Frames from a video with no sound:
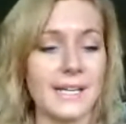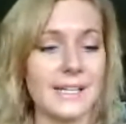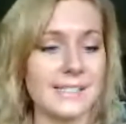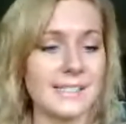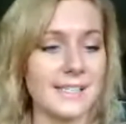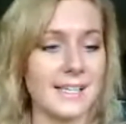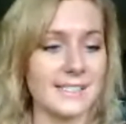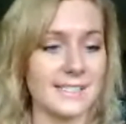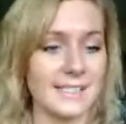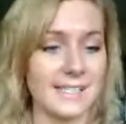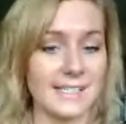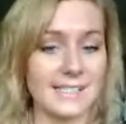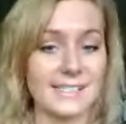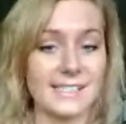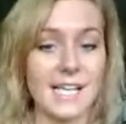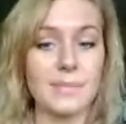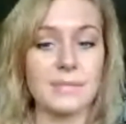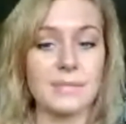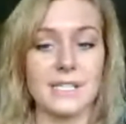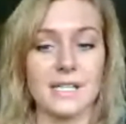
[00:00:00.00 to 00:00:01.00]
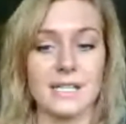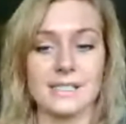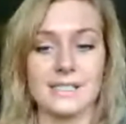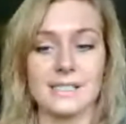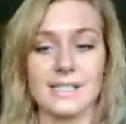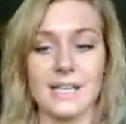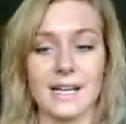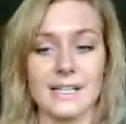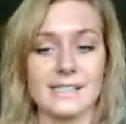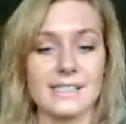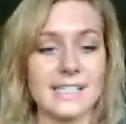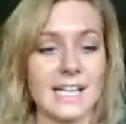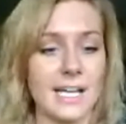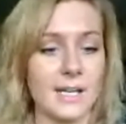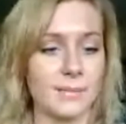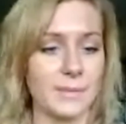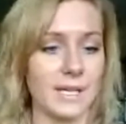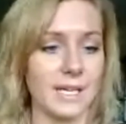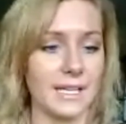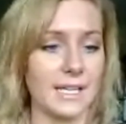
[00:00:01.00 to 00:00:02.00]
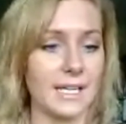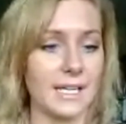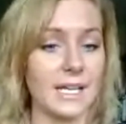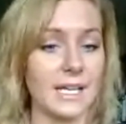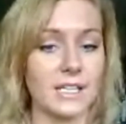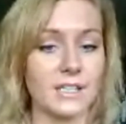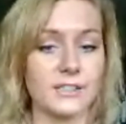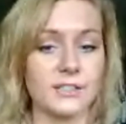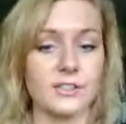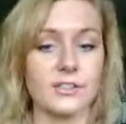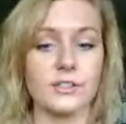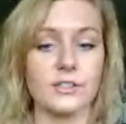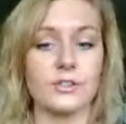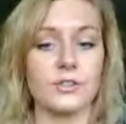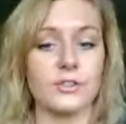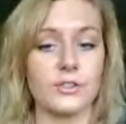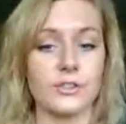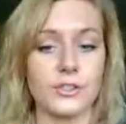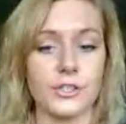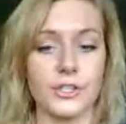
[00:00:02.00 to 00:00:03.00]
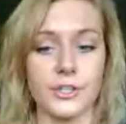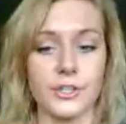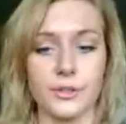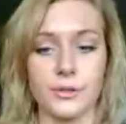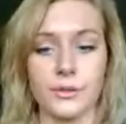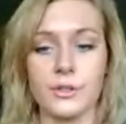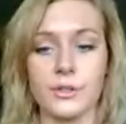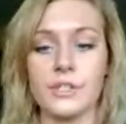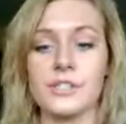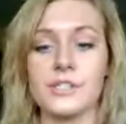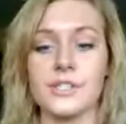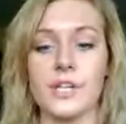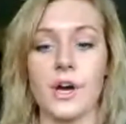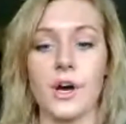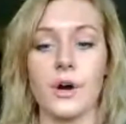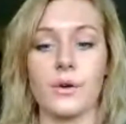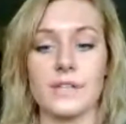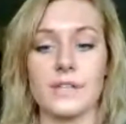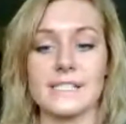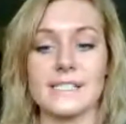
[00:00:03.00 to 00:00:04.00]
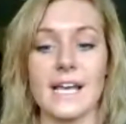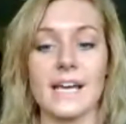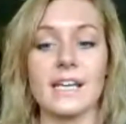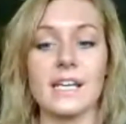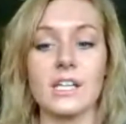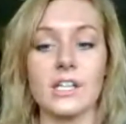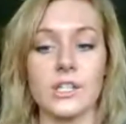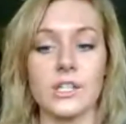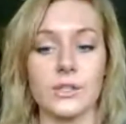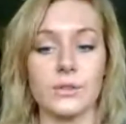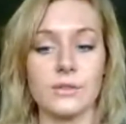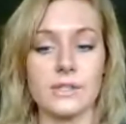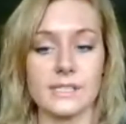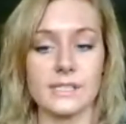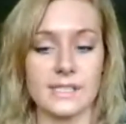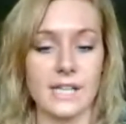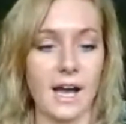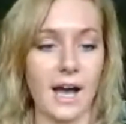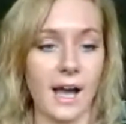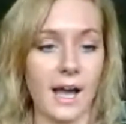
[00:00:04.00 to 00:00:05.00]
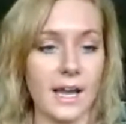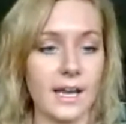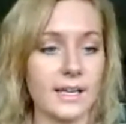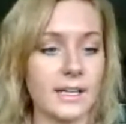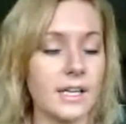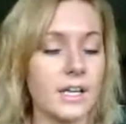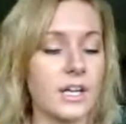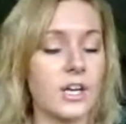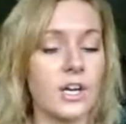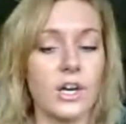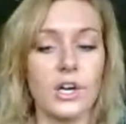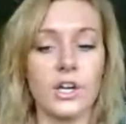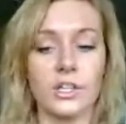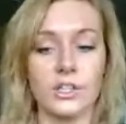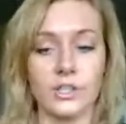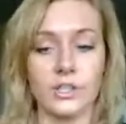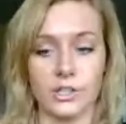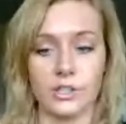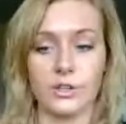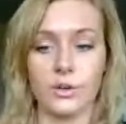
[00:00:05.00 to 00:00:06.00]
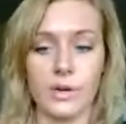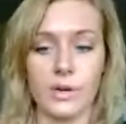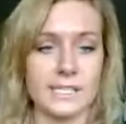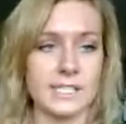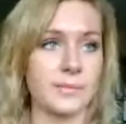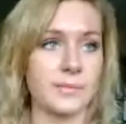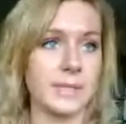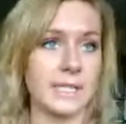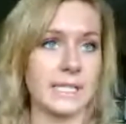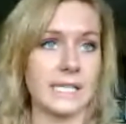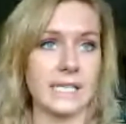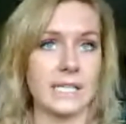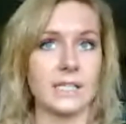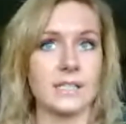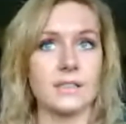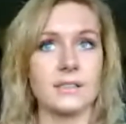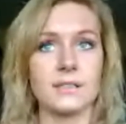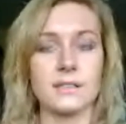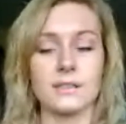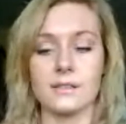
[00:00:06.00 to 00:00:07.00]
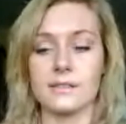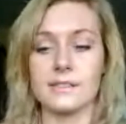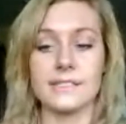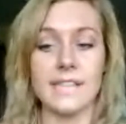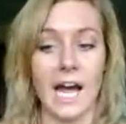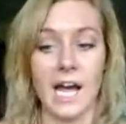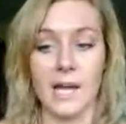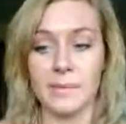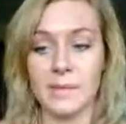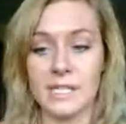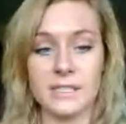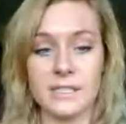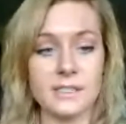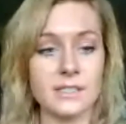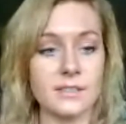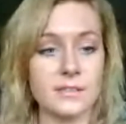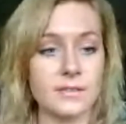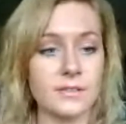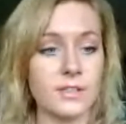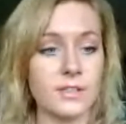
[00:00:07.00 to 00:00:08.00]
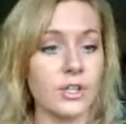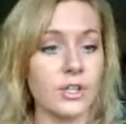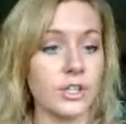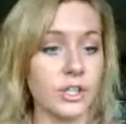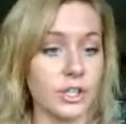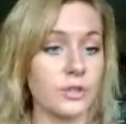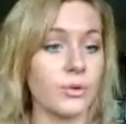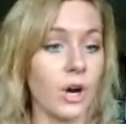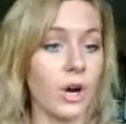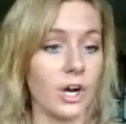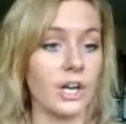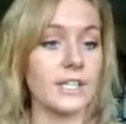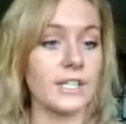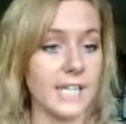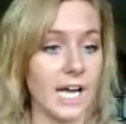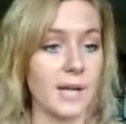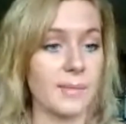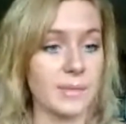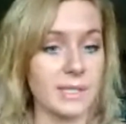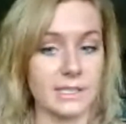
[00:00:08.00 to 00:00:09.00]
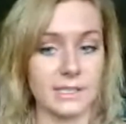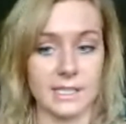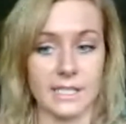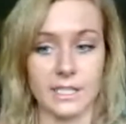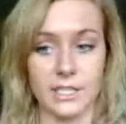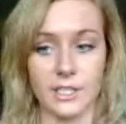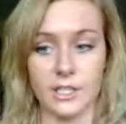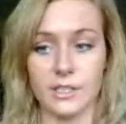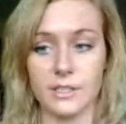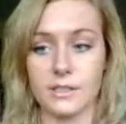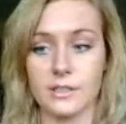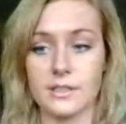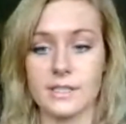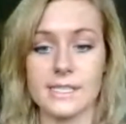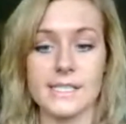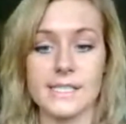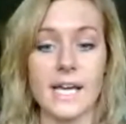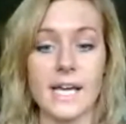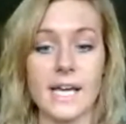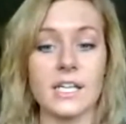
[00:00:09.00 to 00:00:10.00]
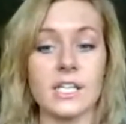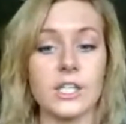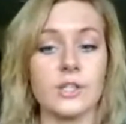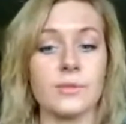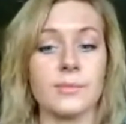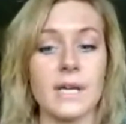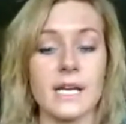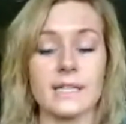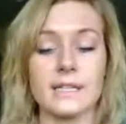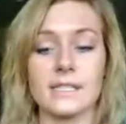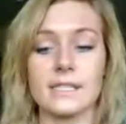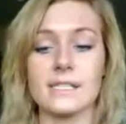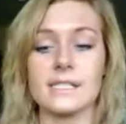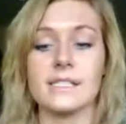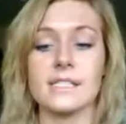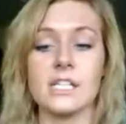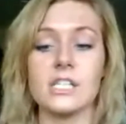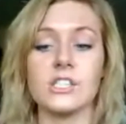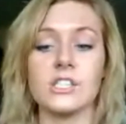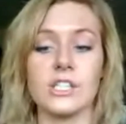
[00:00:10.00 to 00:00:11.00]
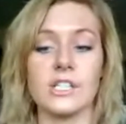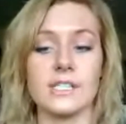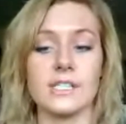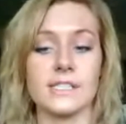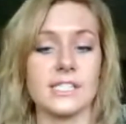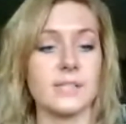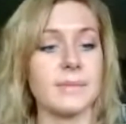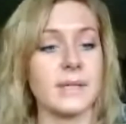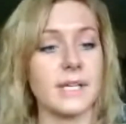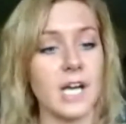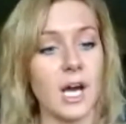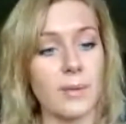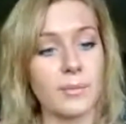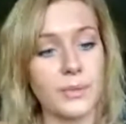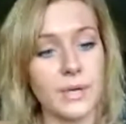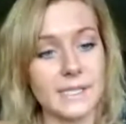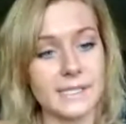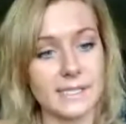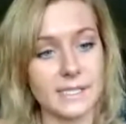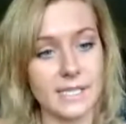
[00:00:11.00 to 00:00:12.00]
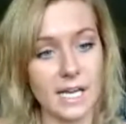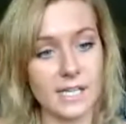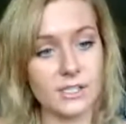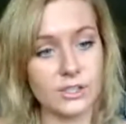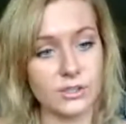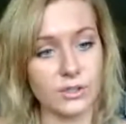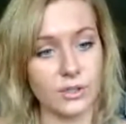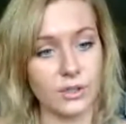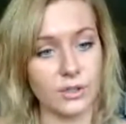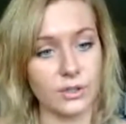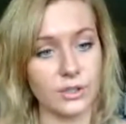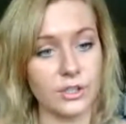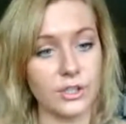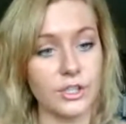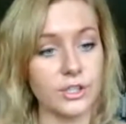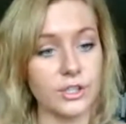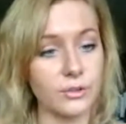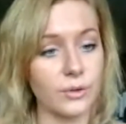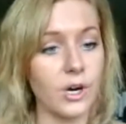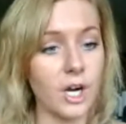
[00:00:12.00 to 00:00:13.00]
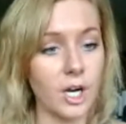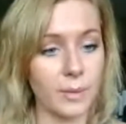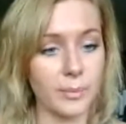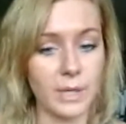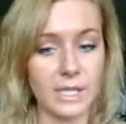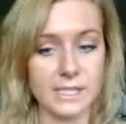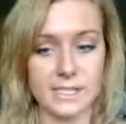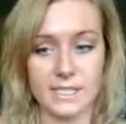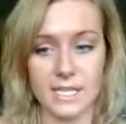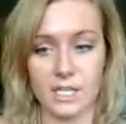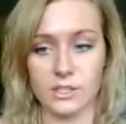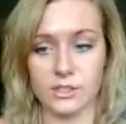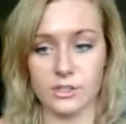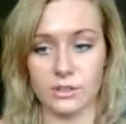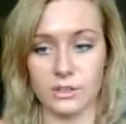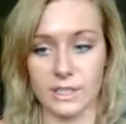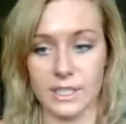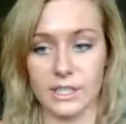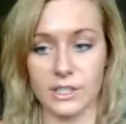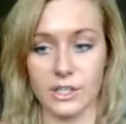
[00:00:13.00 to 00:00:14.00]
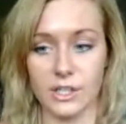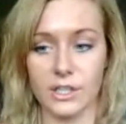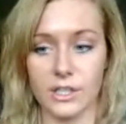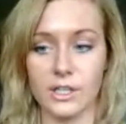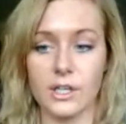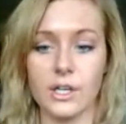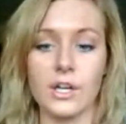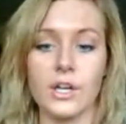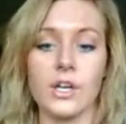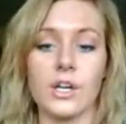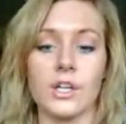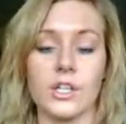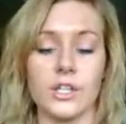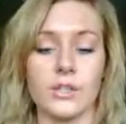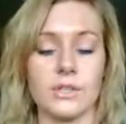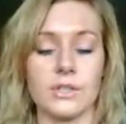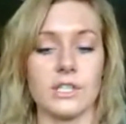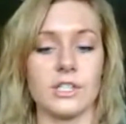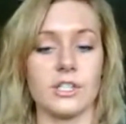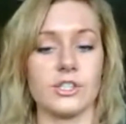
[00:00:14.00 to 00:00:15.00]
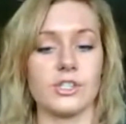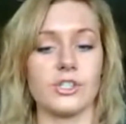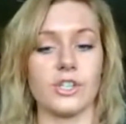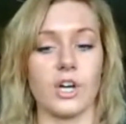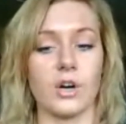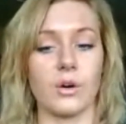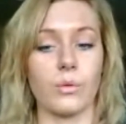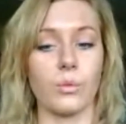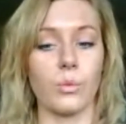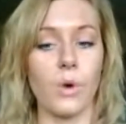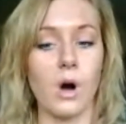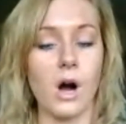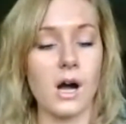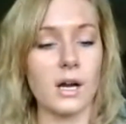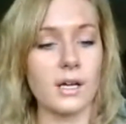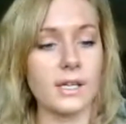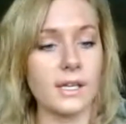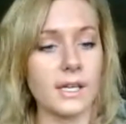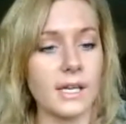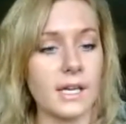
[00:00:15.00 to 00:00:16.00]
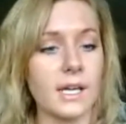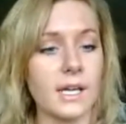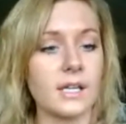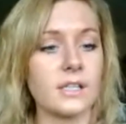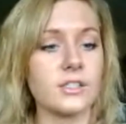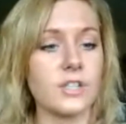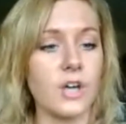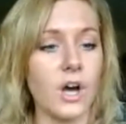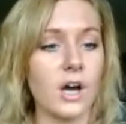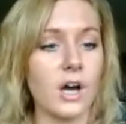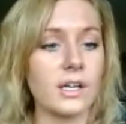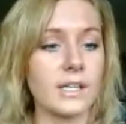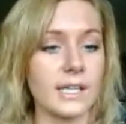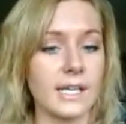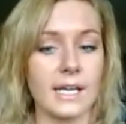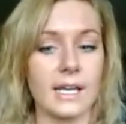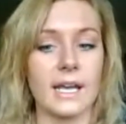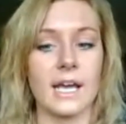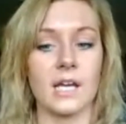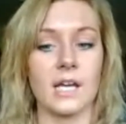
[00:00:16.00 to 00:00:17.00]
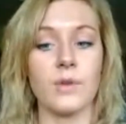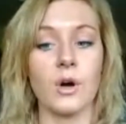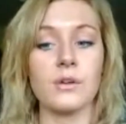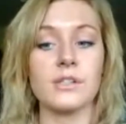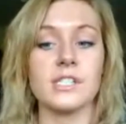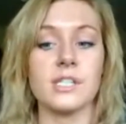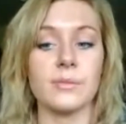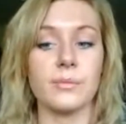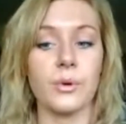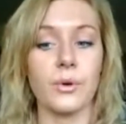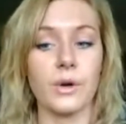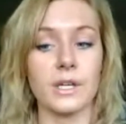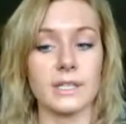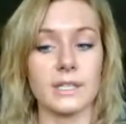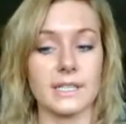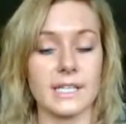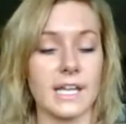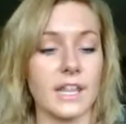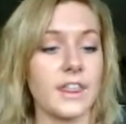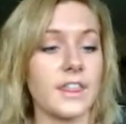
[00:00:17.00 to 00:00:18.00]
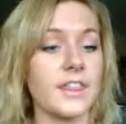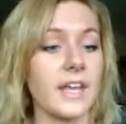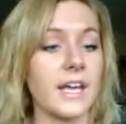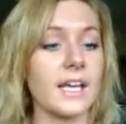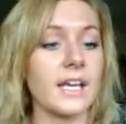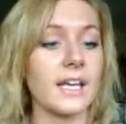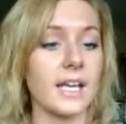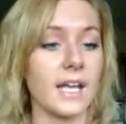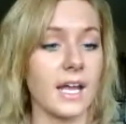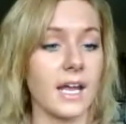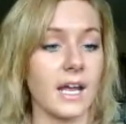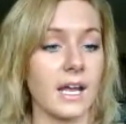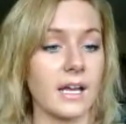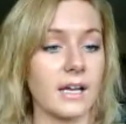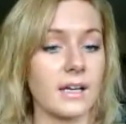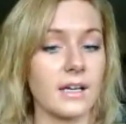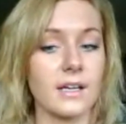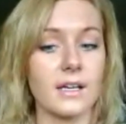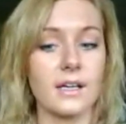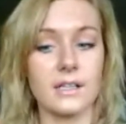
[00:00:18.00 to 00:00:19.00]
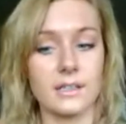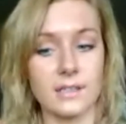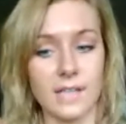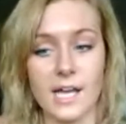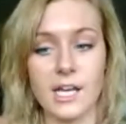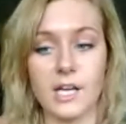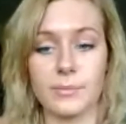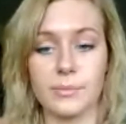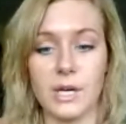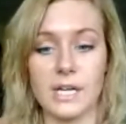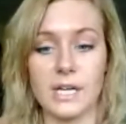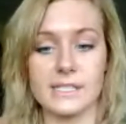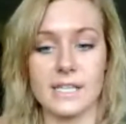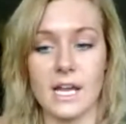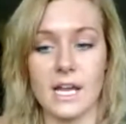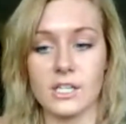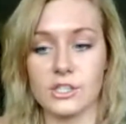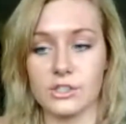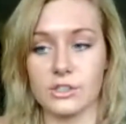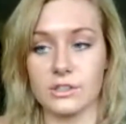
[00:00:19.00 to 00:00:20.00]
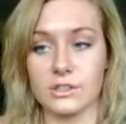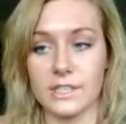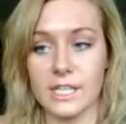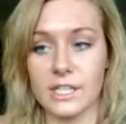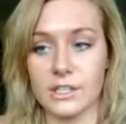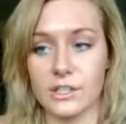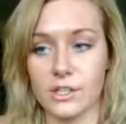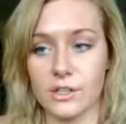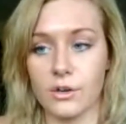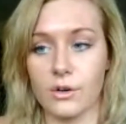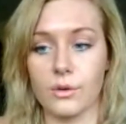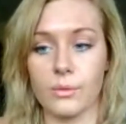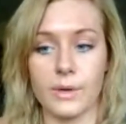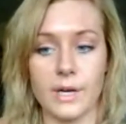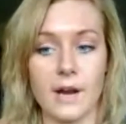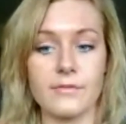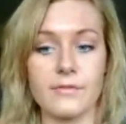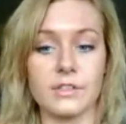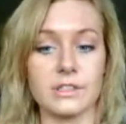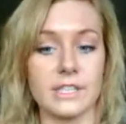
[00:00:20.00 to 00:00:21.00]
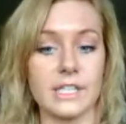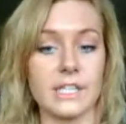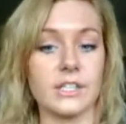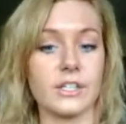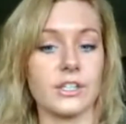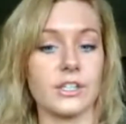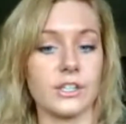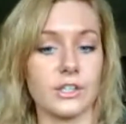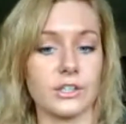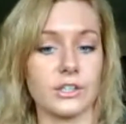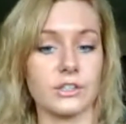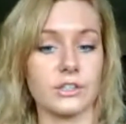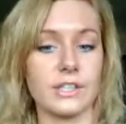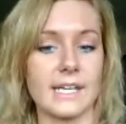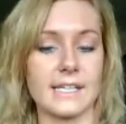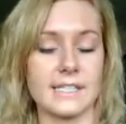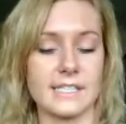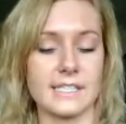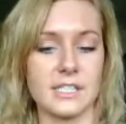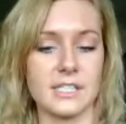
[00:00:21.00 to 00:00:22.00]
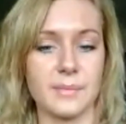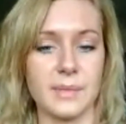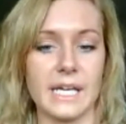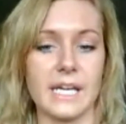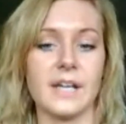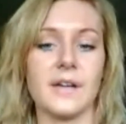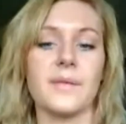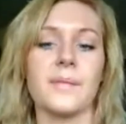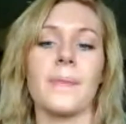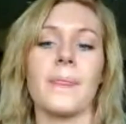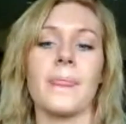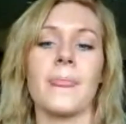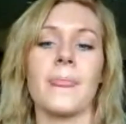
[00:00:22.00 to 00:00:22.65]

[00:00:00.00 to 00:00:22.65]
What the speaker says: It says an acceptance that a statement is true. So the second you decide you're going to be diamond, you are a diamond leader. The second you make the decision to become presidential, you are a presidential leader. You need to start walking, talking, and most importantly, thinking like a presidential leader or whatever leader you're looking to be.